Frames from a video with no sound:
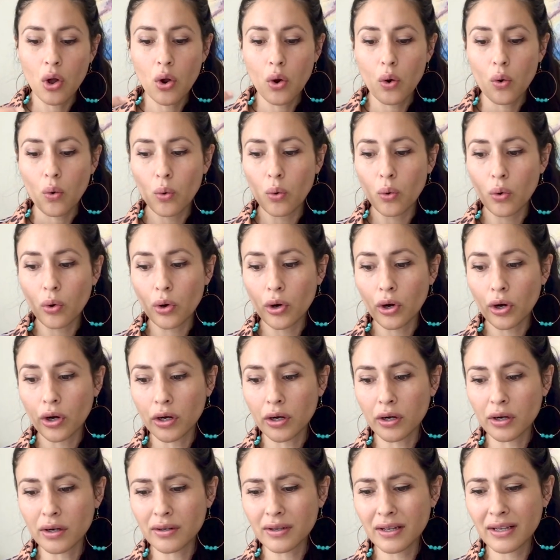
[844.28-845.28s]

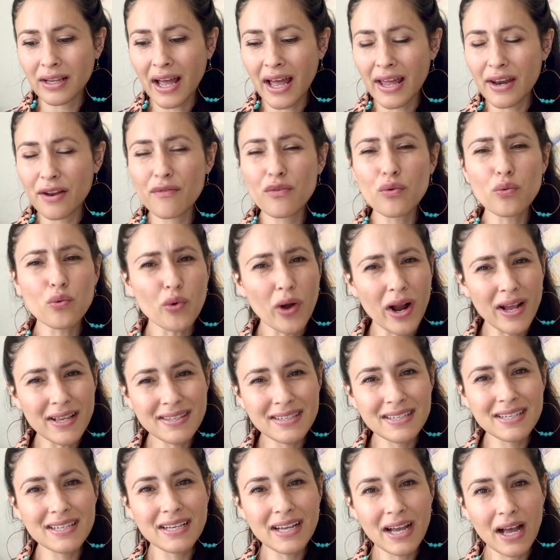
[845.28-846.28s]
or kind of
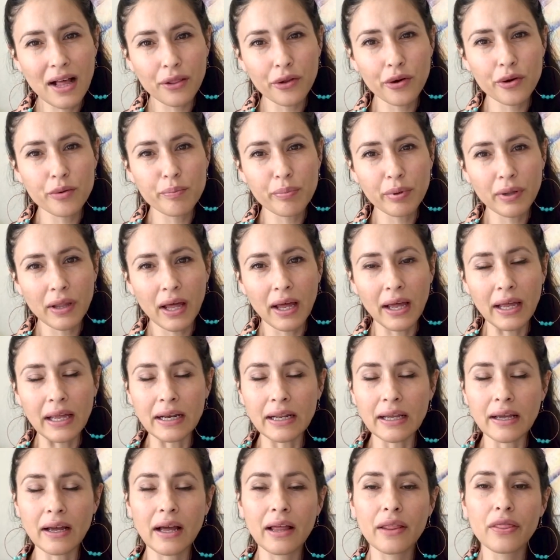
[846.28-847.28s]
rusty colored
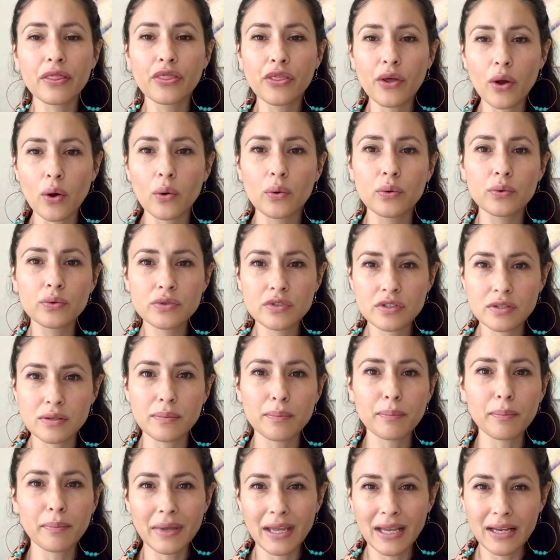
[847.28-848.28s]
blood, those
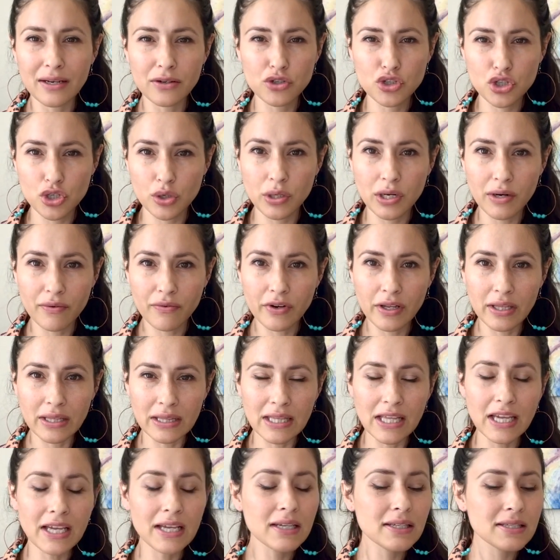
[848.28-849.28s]
mean two different
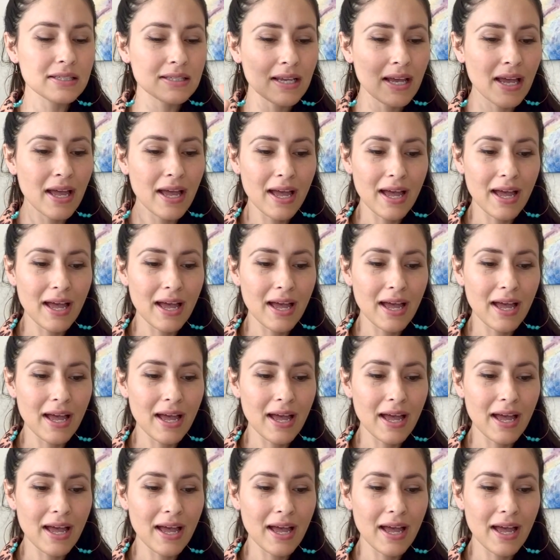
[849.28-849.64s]
things.